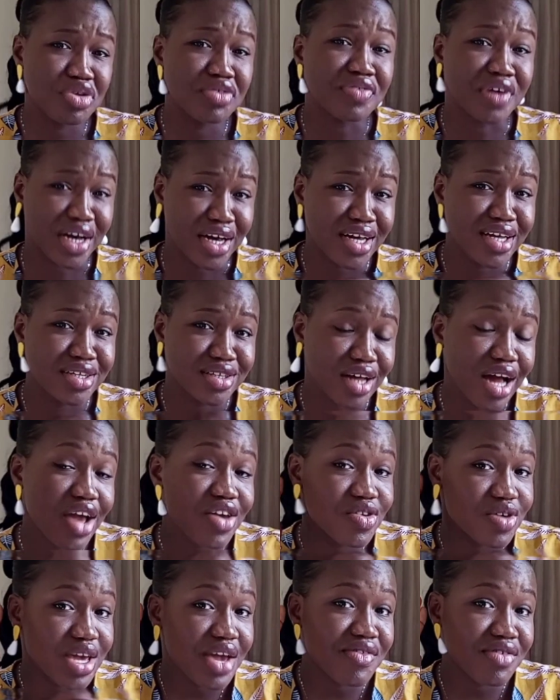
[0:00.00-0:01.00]
river. Are
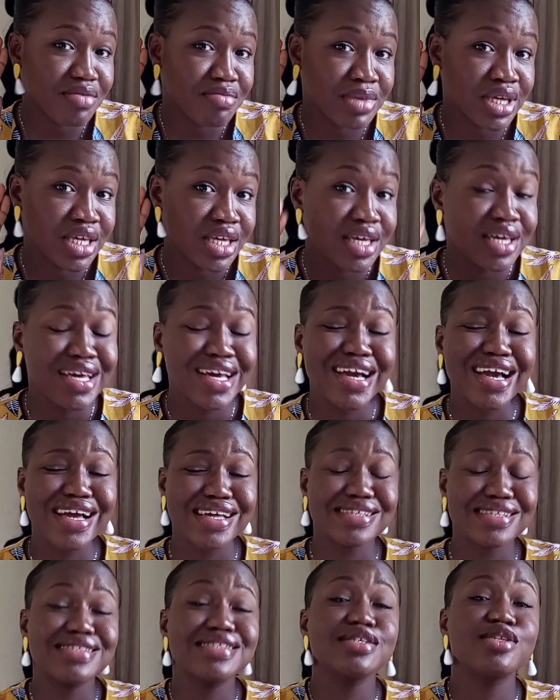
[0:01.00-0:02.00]
you hearing me?
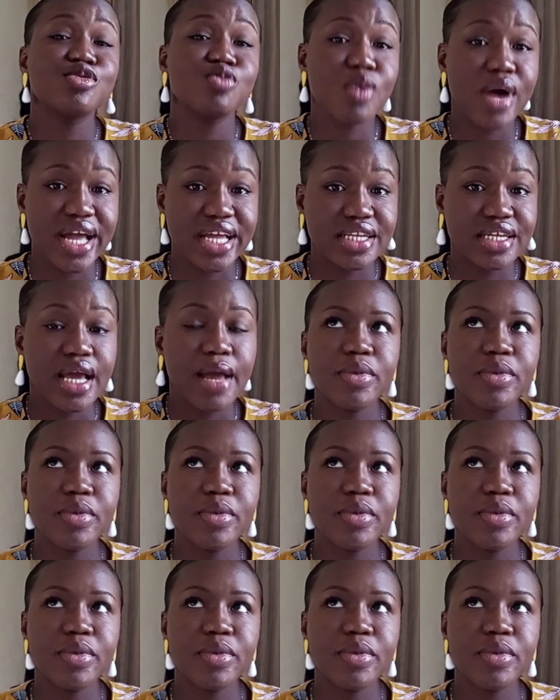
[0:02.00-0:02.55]
Cast this wide,